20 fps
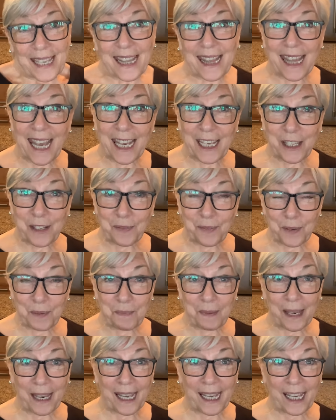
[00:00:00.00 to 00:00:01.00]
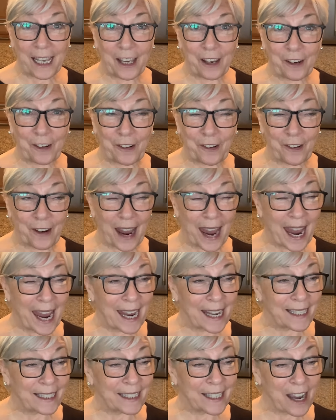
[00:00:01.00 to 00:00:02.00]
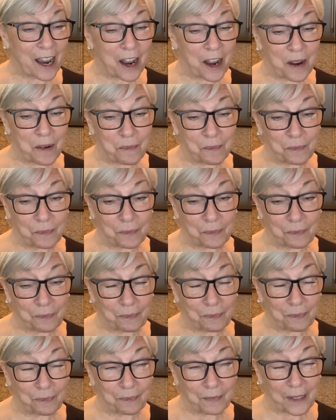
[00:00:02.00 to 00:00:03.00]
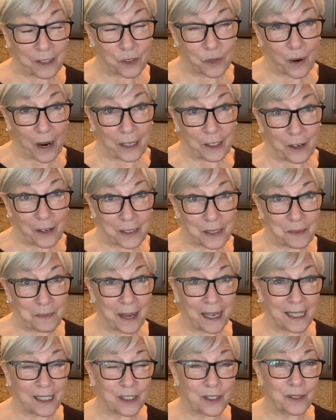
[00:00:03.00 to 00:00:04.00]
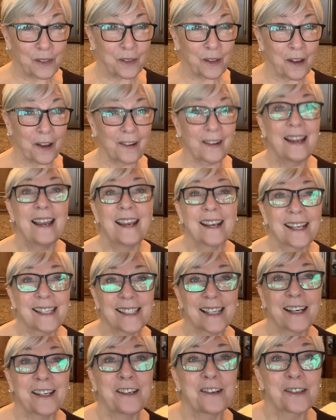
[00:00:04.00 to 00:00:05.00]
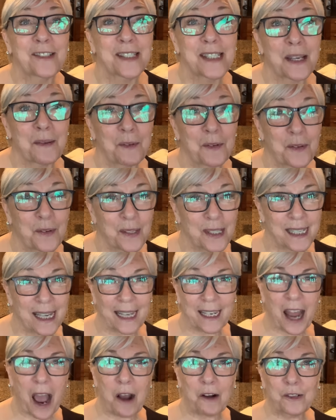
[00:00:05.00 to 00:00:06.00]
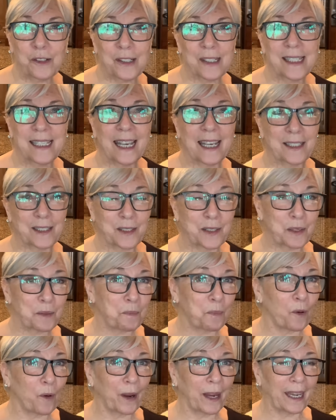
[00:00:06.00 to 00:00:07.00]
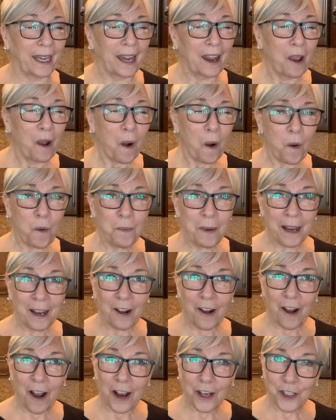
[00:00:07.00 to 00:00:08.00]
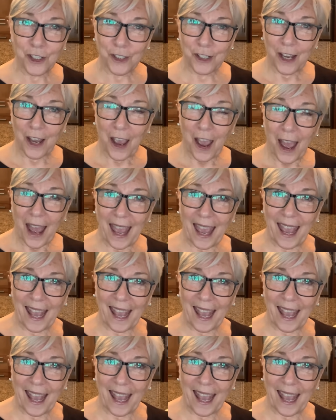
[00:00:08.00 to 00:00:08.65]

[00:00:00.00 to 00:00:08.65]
thank you for being here and um, I try not to make it too long because I know some of you said, oh, just get to the point. Oh my gosh,